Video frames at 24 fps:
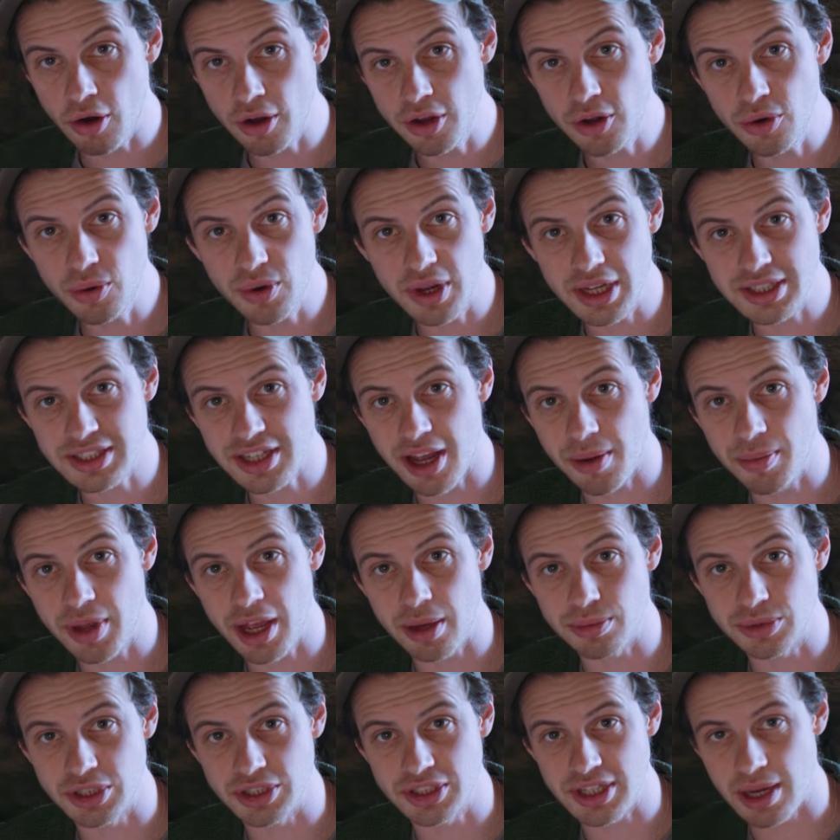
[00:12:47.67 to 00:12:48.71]
oil is coming
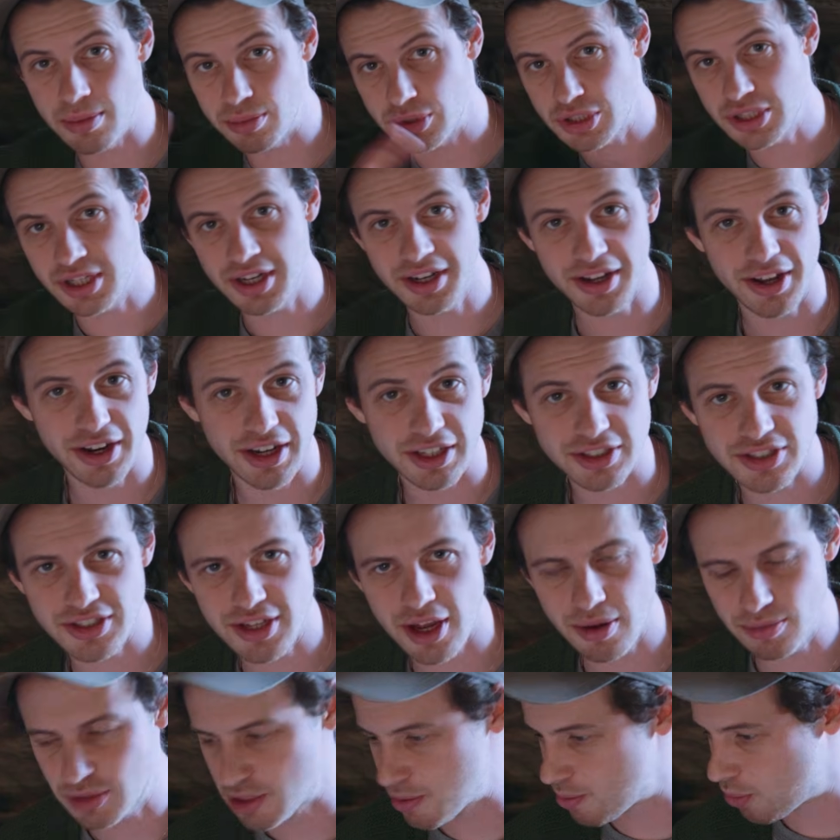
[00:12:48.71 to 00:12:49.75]
up to temperature and it's
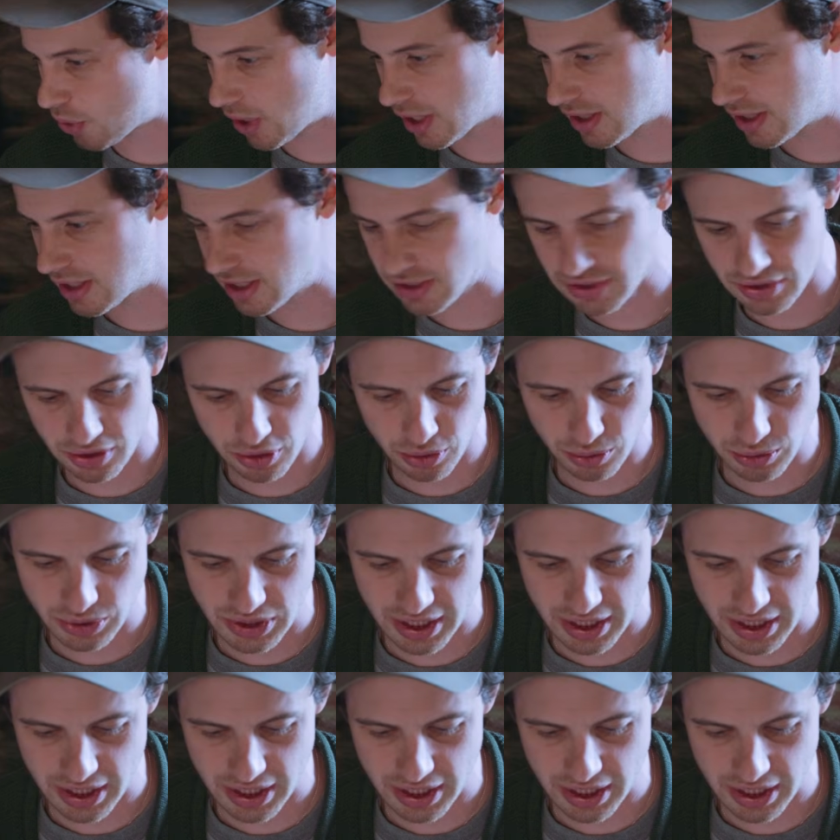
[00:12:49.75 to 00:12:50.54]
time to bring this all